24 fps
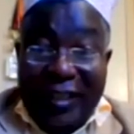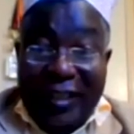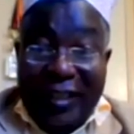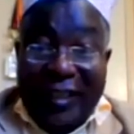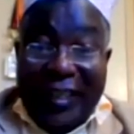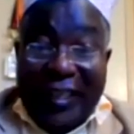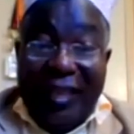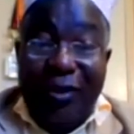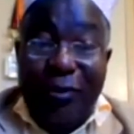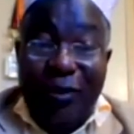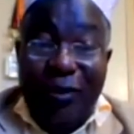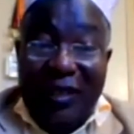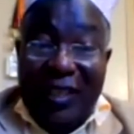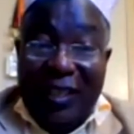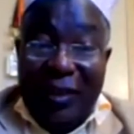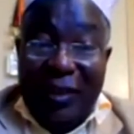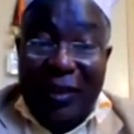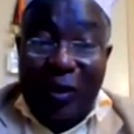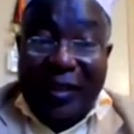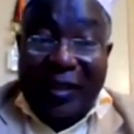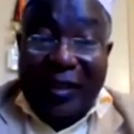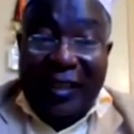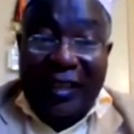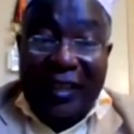these questions
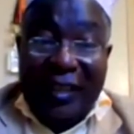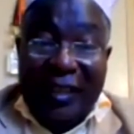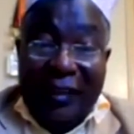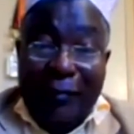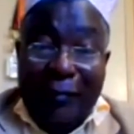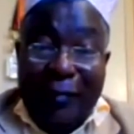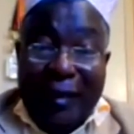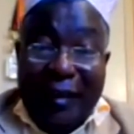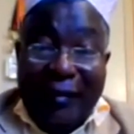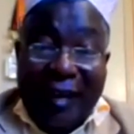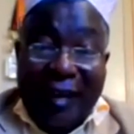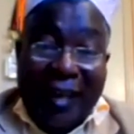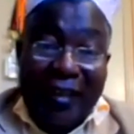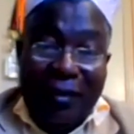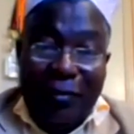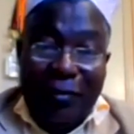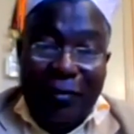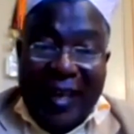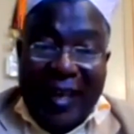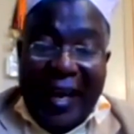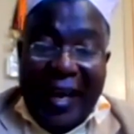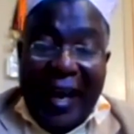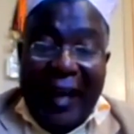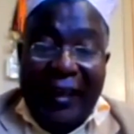that have been raised today
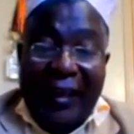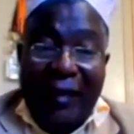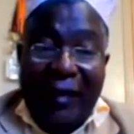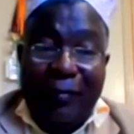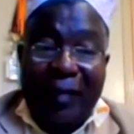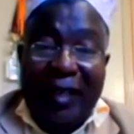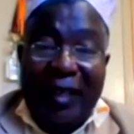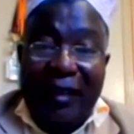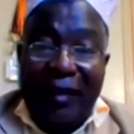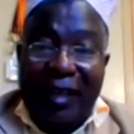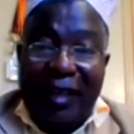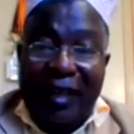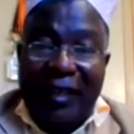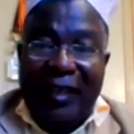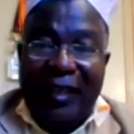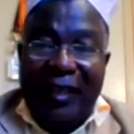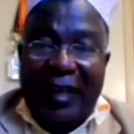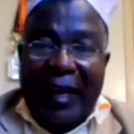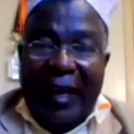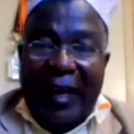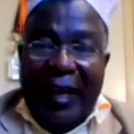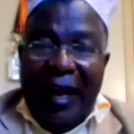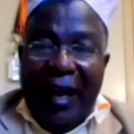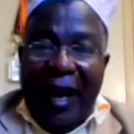and are being raised.
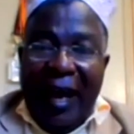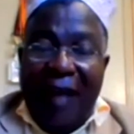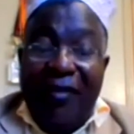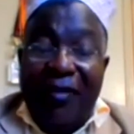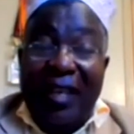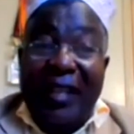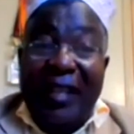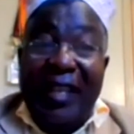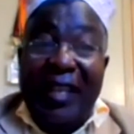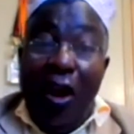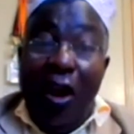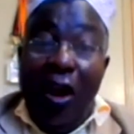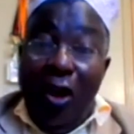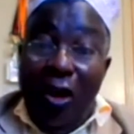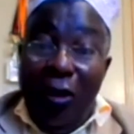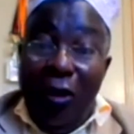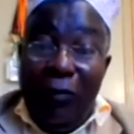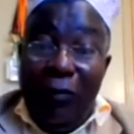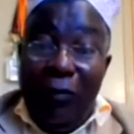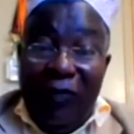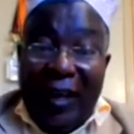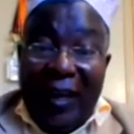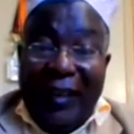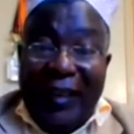I think they are all
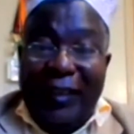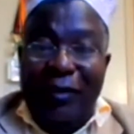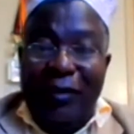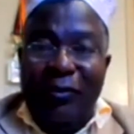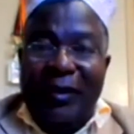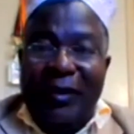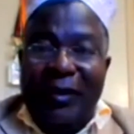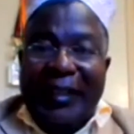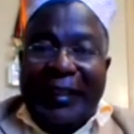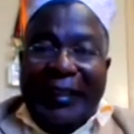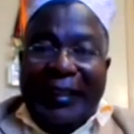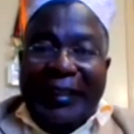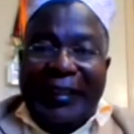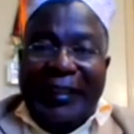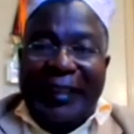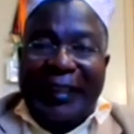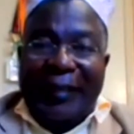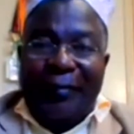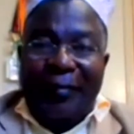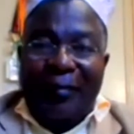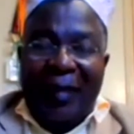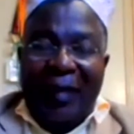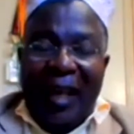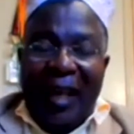valid questions,
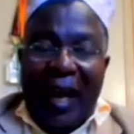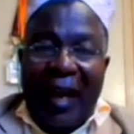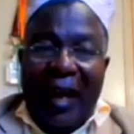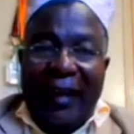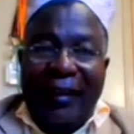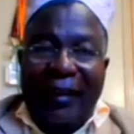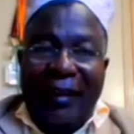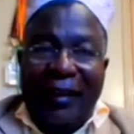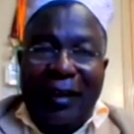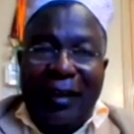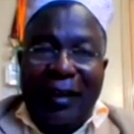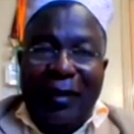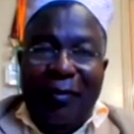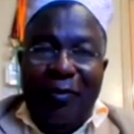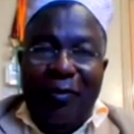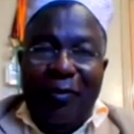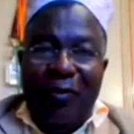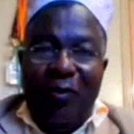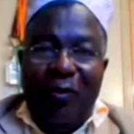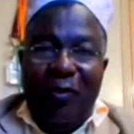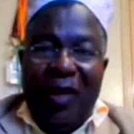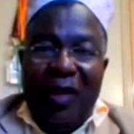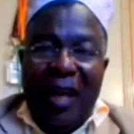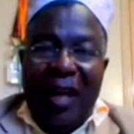and the,
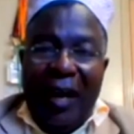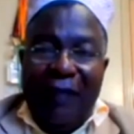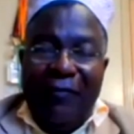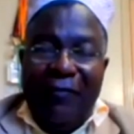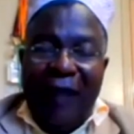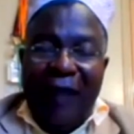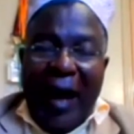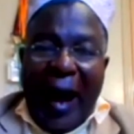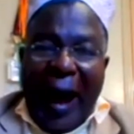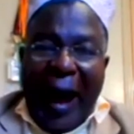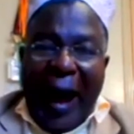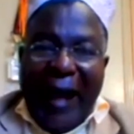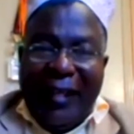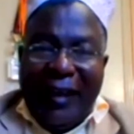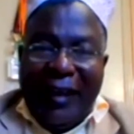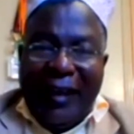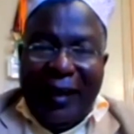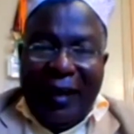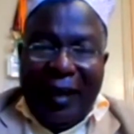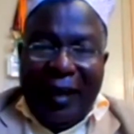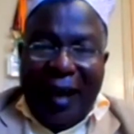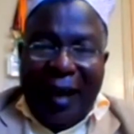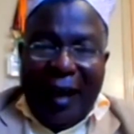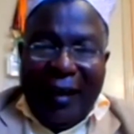we have other
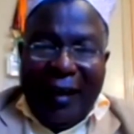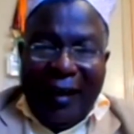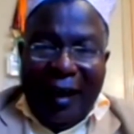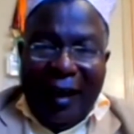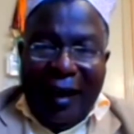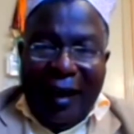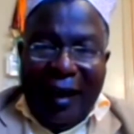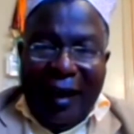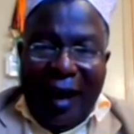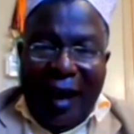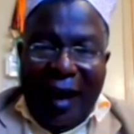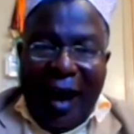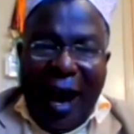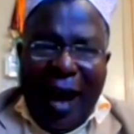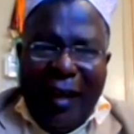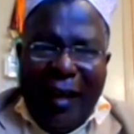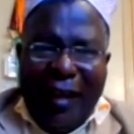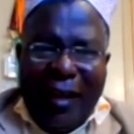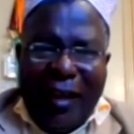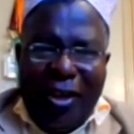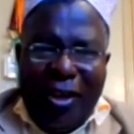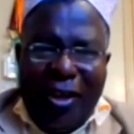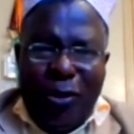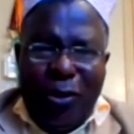uh, other
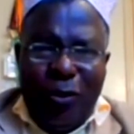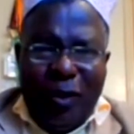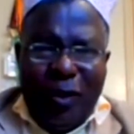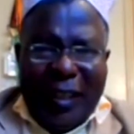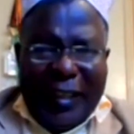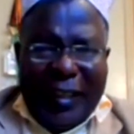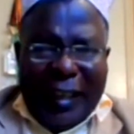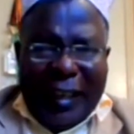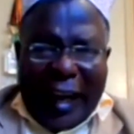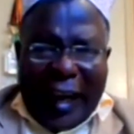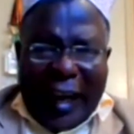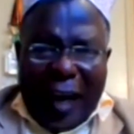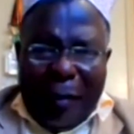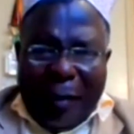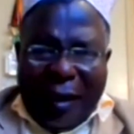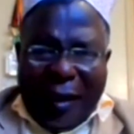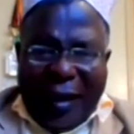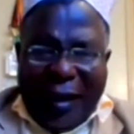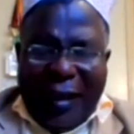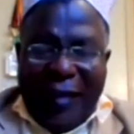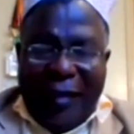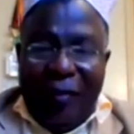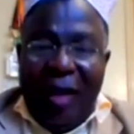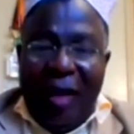issues that are coming
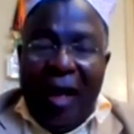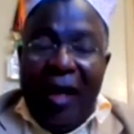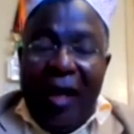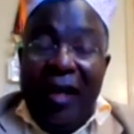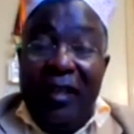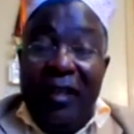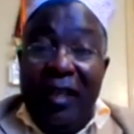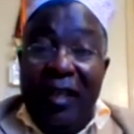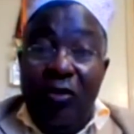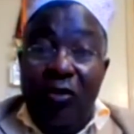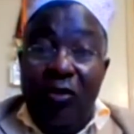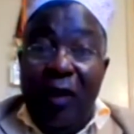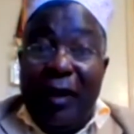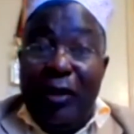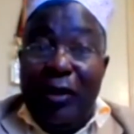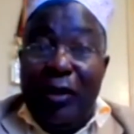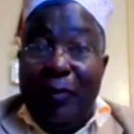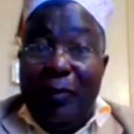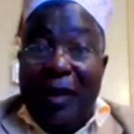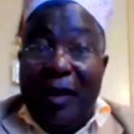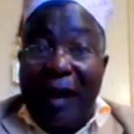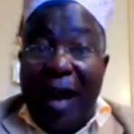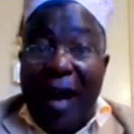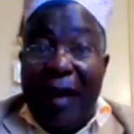in. Is it going to
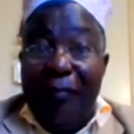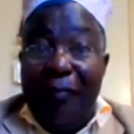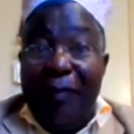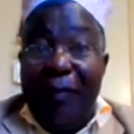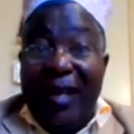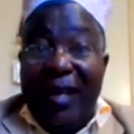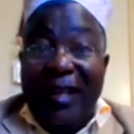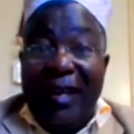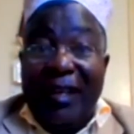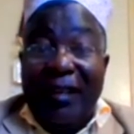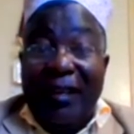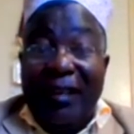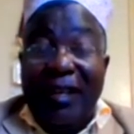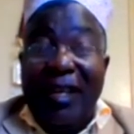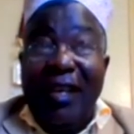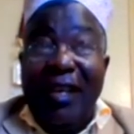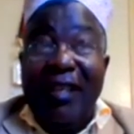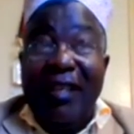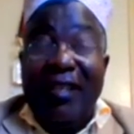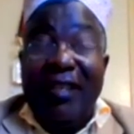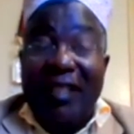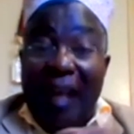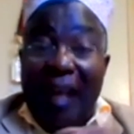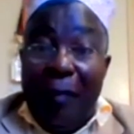be run by the
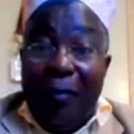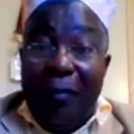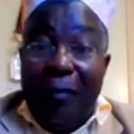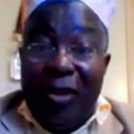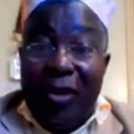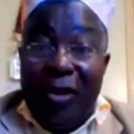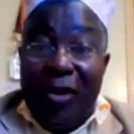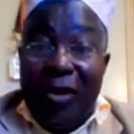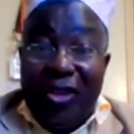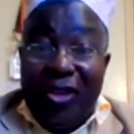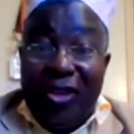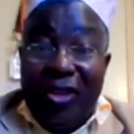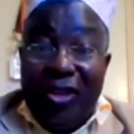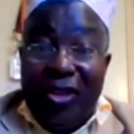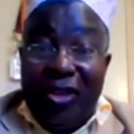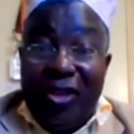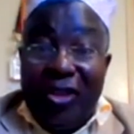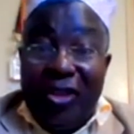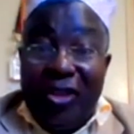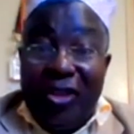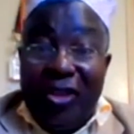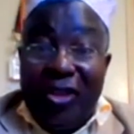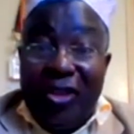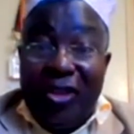established
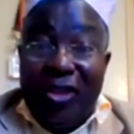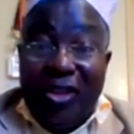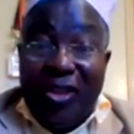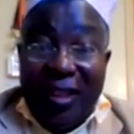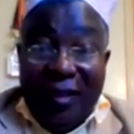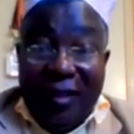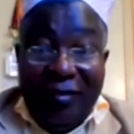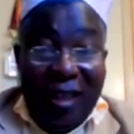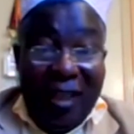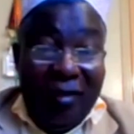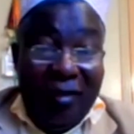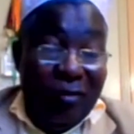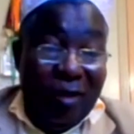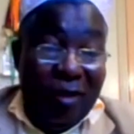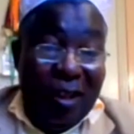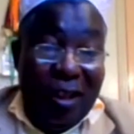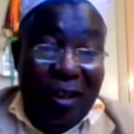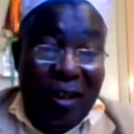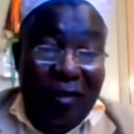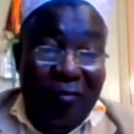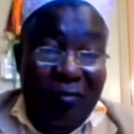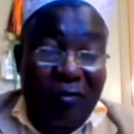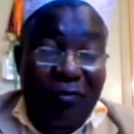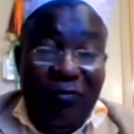uh,
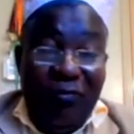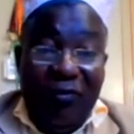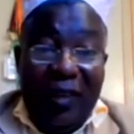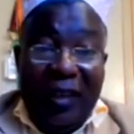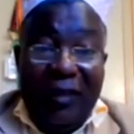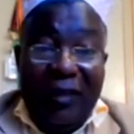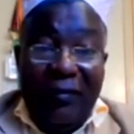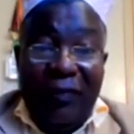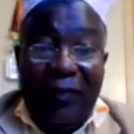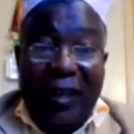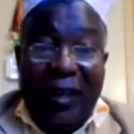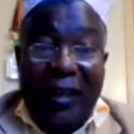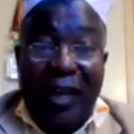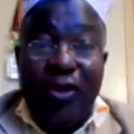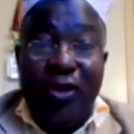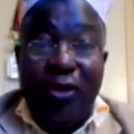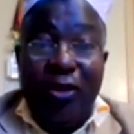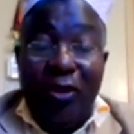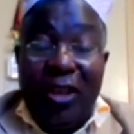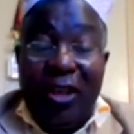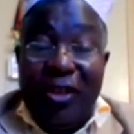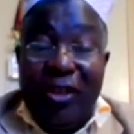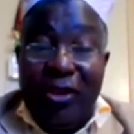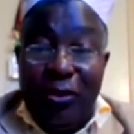uh financial
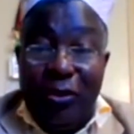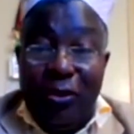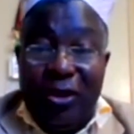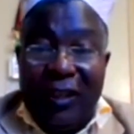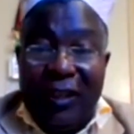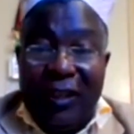institutions,